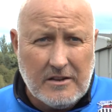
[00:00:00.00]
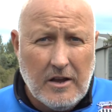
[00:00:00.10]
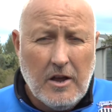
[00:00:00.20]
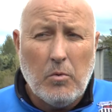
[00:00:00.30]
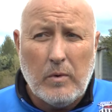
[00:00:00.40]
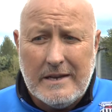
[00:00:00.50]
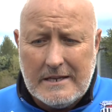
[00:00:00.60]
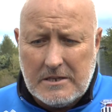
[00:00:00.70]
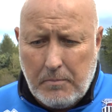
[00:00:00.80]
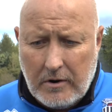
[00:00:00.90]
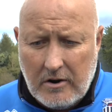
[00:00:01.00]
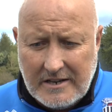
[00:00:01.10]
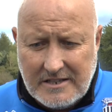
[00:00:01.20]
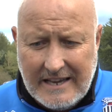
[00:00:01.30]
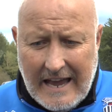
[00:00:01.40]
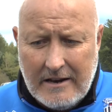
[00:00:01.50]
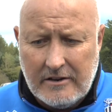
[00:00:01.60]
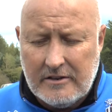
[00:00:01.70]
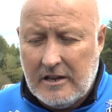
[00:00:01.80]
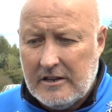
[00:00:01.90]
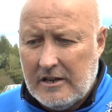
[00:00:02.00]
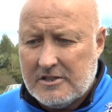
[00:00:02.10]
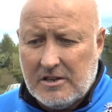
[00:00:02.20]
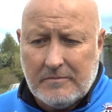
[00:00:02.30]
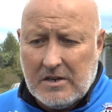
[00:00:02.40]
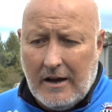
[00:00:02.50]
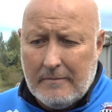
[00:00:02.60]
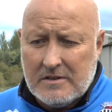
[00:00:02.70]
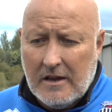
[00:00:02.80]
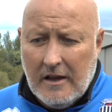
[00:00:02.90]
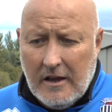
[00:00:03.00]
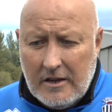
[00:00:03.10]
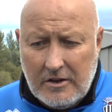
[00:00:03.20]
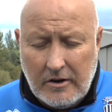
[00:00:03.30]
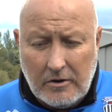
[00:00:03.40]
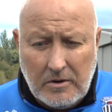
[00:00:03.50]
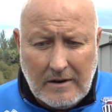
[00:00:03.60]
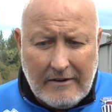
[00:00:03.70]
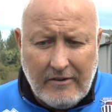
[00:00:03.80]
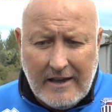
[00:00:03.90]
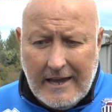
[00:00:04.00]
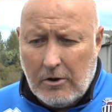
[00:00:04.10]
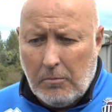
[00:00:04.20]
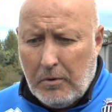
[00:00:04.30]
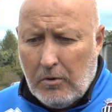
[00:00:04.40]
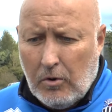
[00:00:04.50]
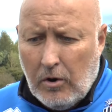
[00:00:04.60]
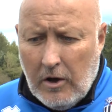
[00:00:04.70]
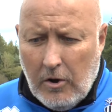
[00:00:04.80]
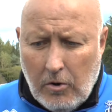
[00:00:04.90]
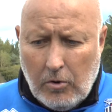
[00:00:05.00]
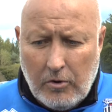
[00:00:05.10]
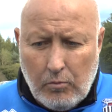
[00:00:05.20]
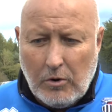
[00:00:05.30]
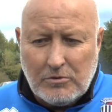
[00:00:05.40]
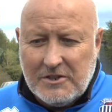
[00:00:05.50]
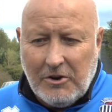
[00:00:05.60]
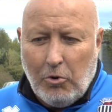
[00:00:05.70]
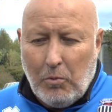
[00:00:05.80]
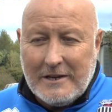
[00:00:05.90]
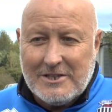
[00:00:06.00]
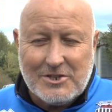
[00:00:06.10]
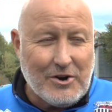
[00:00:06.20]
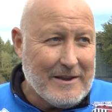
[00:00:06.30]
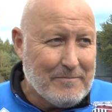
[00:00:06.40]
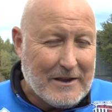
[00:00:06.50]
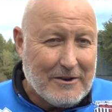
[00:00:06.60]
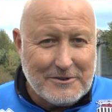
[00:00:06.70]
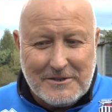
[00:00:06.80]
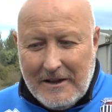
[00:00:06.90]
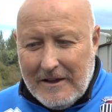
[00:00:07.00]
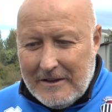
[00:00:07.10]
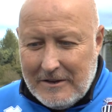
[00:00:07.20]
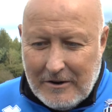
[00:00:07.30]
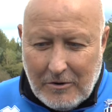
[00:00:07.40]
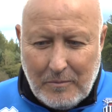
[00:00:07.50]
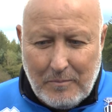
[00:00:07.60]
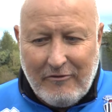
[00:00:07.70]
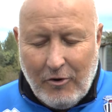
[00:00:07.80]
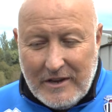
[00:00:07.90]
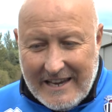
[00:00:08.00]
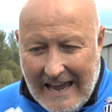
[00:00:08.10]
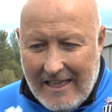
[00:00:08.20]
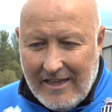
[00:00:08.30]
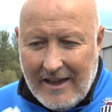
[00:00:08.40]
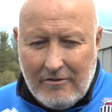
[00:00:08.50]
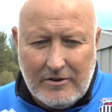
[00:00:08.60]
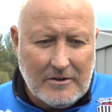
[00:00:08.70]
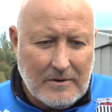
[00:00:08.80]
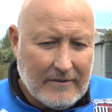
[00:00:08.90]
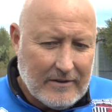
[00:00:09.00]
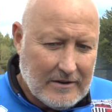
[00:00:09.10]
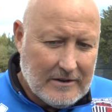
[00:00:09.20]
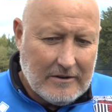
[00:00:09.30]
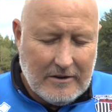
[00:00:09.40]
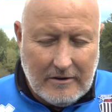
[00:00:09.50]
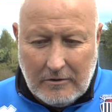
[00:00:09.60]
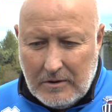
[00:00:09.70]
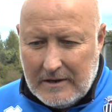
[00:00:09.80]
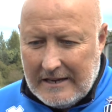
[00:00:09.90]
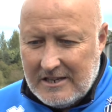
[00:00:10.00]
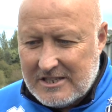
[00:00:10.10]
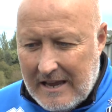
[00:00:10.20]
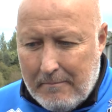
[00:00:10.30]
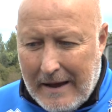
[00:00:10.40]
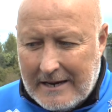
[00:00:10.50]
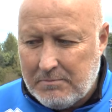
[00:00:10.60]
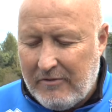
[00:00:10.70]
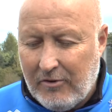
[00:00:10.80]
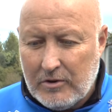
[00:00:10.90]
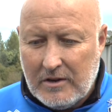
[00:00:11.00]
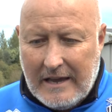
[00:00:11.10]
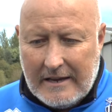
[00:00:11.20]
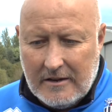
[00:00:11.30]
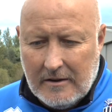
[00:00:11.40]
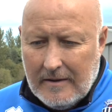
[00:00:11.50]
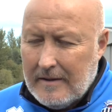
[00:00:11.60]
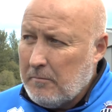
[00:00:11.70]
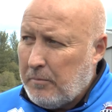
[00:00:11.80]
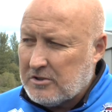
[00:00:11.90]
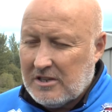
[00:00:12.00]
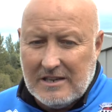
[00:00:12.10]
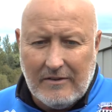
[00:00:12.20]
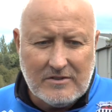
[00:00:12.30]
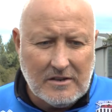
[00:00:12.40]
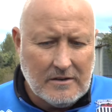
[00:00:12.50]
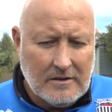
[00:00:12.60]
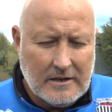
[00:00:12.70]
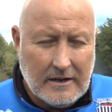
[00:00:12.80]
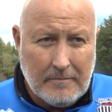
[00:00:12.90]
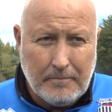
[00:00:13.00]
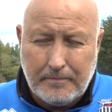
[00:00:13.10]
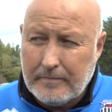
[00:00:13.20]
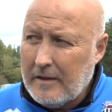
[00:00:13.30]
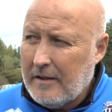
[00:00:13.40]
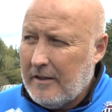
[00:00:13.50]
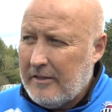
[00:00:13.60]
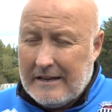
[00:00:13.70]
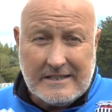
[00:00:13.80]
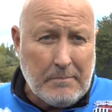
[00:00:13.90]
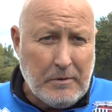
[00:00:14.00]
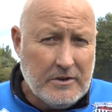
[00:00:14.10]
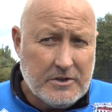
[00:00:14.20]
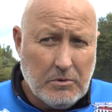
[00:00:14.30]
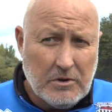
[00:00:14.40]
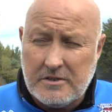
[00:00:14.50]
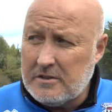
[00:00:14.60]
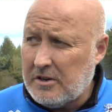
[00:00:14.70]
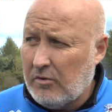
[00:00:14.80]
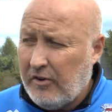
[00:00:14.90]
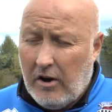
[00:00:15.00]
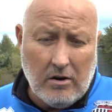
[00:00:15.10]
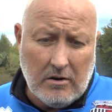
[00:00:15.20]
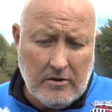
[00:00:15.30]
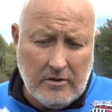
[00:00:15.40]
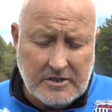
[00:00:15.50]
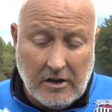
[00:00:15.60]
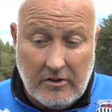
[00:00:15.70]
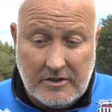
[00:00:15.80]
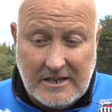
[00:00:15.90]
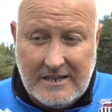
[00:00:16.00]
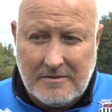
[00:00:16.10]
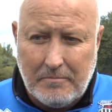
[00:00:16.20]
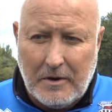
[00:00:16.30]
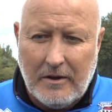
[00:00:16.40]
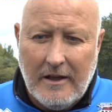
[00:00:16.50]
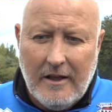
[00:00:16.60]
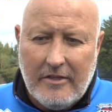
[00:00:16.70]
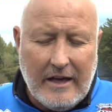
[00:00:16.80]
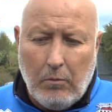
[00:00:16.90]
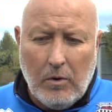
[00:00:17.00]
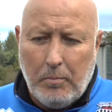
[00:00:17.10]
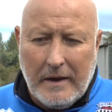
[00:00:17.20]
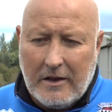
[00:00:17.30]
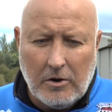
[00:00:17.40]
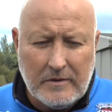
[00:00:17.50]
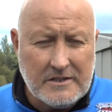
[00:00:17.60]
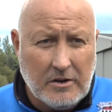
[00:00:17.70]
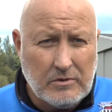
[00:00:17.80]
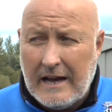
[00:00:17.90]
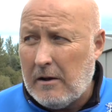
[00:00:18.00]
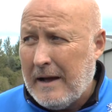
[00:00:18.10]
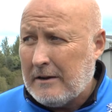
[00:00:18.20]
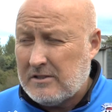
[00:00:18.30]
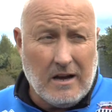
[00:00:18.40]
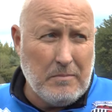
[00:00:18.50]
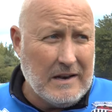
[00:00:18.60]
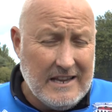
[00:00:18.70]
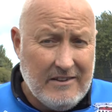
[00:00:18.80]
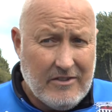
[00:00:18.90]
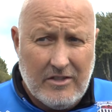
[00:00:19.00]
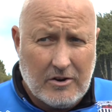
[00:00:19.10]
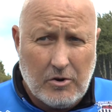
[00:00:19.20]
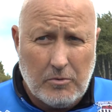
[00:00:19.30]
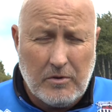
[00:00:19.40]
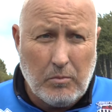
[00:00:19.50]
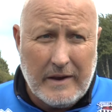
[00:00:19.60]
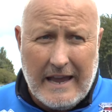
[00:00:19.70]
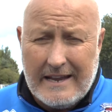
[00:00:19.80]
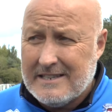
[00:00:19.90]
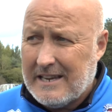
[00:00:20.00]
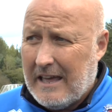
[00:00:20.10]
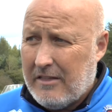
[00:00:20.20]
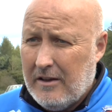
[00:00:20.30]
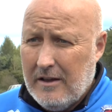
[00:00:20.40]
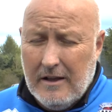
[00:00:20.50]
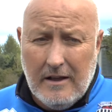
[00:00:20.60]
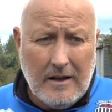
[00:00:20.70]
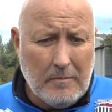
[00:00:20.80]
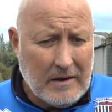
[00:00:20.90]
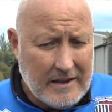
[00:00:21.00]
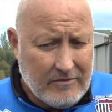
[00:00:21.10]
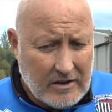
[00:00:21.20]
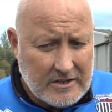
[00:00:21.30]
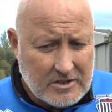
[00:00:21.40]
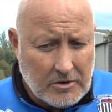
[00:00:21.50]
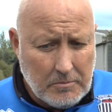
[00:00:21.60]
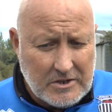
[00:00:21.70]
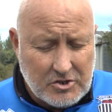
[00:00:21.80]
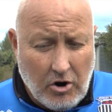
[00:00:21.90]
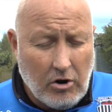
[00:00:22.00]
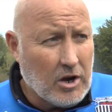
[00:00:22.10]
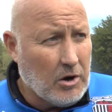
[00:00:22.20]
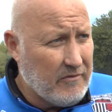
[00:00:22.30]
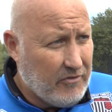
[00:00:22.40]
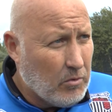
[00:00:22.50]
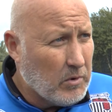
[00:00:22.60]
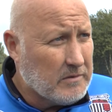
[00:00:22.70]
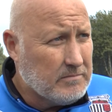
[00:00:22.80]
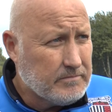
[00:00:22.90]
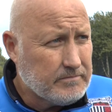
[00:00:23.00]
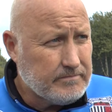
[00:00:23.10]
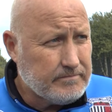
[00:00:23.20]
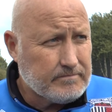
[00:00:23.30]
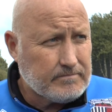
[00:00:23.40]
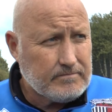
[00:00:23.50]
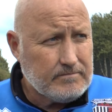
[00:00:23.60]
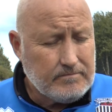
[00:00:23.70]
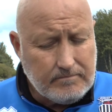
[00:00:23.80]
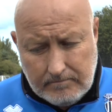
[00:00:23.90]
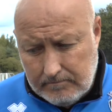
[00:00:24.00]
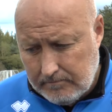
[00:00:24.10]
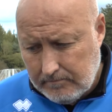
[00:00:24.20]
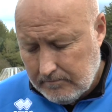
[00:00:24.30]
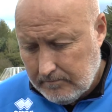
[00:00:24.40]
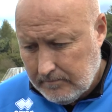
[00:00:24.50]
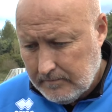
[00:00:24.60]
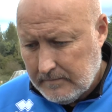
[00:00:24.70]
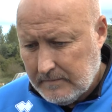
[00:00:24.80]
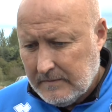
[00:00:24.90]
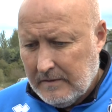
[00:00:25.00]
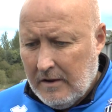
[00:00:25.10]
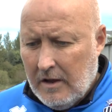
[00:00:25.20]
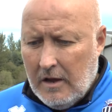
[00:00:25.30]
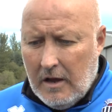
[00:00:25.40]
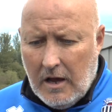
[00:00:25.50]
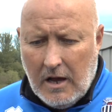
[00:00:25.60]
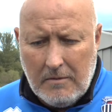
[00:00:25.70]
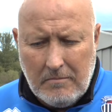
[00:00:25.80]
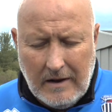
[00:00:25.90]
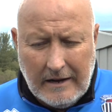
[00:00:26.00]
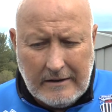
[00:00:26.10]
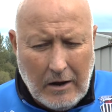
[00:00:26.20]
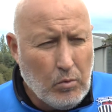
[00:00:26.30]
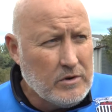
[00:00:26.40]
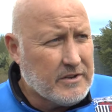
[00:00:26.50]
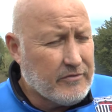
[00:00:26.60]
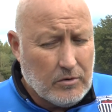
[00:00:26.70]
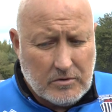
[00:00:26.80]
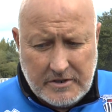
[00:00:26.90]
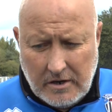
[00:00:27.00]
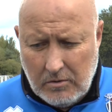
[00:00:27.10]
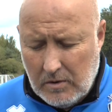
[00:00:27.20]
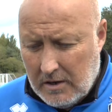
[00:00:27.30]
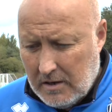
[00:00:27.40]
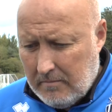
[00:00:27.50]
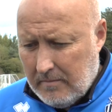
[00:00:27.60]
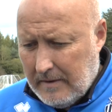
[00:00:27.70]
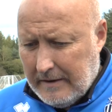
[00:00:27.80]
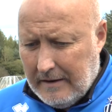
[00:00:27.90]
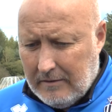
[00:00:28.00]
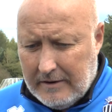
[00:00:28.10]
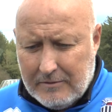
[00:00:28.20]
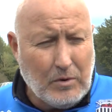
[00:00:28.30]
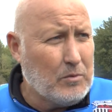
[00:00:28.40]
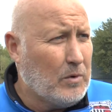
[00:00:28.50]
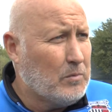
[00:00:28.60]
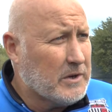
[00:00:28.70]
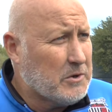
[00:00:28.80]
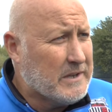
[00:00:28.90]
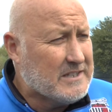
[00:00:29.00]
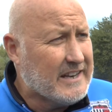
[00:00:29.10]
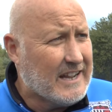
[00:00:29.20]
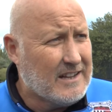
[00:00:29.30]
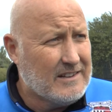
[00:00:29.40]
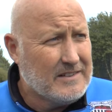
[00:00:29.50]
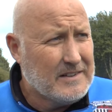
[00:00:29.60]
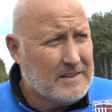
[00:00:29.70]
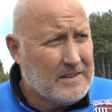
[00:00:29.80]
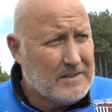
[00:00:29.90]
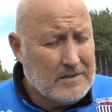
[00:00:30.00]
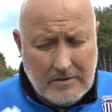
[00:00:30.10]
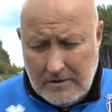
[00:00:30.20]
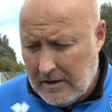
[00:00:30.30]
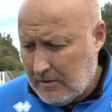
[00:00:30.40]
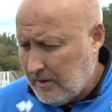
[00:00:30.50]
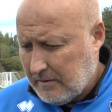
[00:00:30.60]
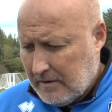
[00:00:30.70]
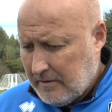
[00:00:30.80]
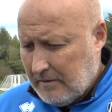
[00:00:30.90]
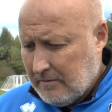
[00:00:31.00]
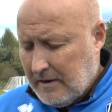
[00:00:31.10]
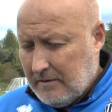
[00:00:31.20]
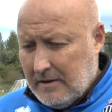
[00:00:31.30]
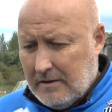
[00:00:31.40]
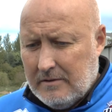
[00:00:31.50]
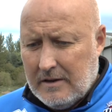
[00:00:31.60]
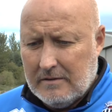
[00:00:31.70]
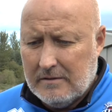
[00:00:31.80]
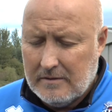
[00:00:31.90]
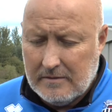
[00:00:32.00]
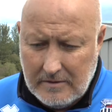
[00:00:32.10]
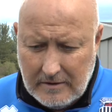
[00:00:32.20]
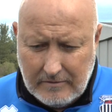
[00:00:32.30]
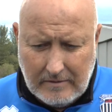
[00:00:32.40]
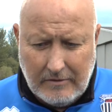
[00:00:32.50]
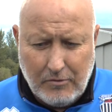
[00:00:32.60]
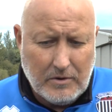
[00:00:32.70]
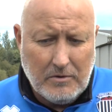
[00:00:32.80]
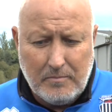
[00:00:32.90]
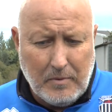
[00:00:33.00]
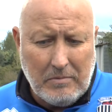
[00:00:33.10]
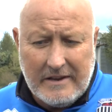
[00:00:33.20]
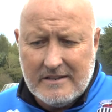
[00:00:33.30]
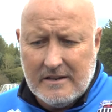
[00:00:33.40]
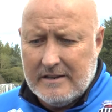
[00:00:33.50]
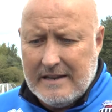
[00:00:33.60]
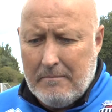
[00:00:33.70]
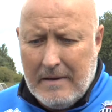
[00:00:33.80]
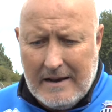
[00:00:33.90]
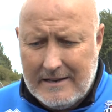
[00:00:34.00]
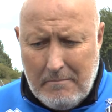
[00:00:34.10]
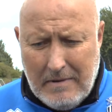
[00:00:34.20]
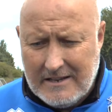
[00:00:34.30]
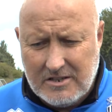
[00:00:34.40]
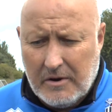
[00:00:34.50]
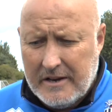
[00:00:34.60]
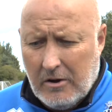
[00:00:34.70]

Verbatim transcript: to we need to progress again. And, and, and sometimes, you know, you'll have a hiccup or or the road's not always straight because you know before you get there and you have, you, you know you get your setbacks before you get your positives and. Um, that's happened to us so far at the start of the season, but that will pick up. There's no doubt about it. I believe in the group that we're getting together. I believe that it's going to be strong going forward. Anybody going the other way? Um, I, I, wouldn't have thought so. Um, I, I, what, what, what you hinted at? Anybody leaving? No, no, no, no, no, no, no. I thought you were probably into at Dembele. Dembele's going